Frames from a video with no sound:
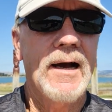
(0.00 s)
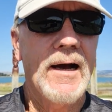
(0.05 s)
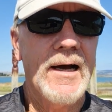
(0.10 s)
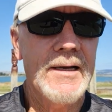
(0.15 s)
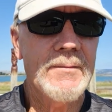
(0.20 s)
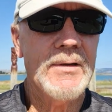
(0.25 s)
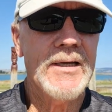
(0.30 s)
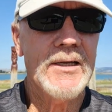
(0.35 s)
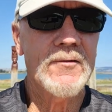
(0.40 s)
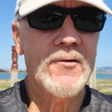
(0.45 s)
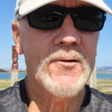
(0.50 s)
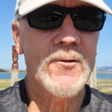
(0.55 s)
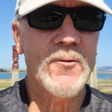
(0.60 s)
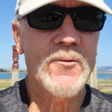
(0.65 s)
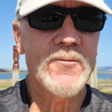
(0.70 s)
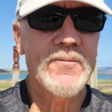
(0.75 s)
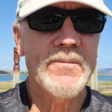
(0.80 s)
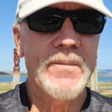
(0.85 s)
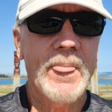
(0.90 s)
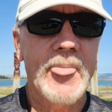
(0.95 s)
I'm here
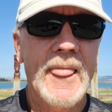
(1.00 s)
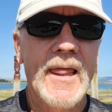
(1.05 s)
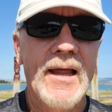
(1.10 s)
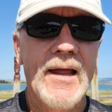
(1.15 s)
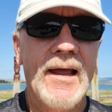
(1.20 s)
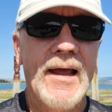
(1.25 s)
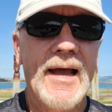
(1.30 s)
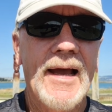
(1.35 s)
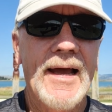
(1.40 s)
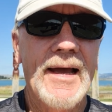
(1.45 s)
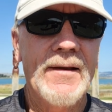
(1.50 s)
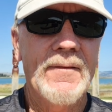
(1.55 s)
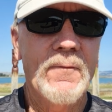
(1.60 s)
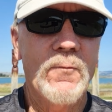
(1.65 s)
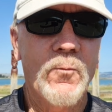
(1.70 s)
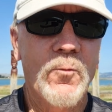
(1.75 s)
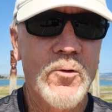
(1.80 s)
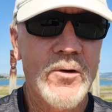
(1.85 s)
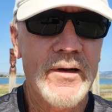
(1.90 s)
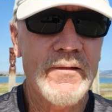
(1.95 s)
alone, and
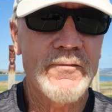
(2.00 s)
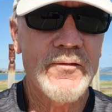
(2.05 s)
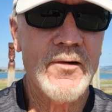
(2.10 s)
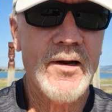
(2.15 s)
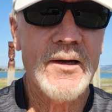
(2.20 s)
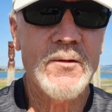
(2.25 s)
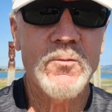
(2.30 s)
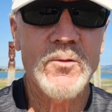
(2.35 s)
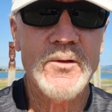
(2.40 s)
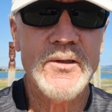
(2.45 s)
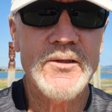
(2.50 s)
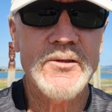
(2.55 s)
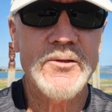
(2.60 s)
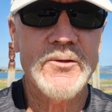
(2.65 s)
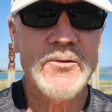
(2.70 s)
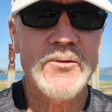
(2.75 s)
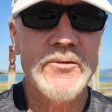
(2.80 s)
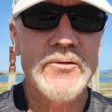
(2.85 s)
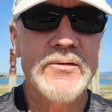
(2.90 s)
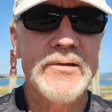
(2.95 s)
whatever I want to
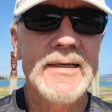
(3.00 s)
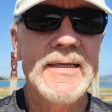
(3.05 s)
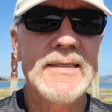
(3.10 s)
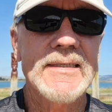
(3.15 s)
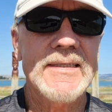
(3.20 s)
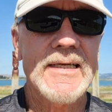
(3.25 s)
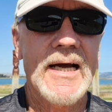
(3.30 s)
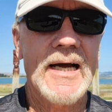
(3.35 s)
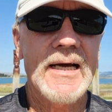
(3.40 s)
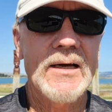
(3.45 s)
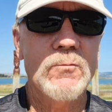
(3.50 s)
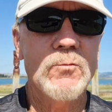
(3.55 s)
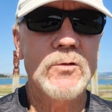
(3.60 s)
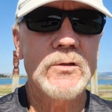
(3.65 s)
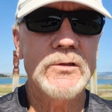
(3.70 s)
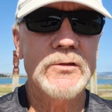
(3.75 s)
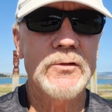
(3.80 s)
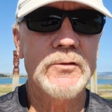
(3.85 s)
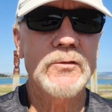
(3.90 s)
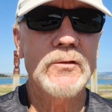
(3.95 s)
do is I
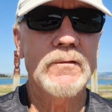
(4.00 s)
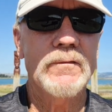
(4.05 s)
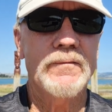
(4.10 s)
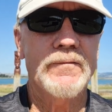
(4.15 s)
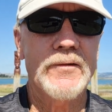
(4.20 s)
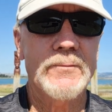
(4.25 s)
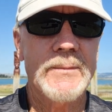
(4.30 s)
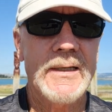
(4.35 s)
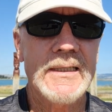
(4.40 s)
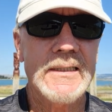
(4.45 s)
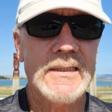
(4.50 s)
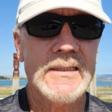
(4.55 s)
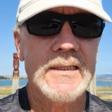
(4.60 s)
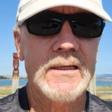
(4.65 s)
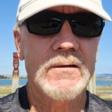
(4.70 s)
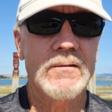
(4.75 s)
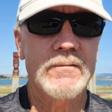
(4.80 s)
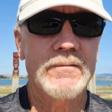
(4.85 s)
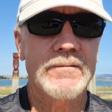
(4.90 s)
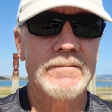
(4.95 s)
will do for
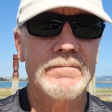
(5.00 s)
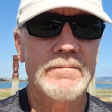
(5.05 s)
myself.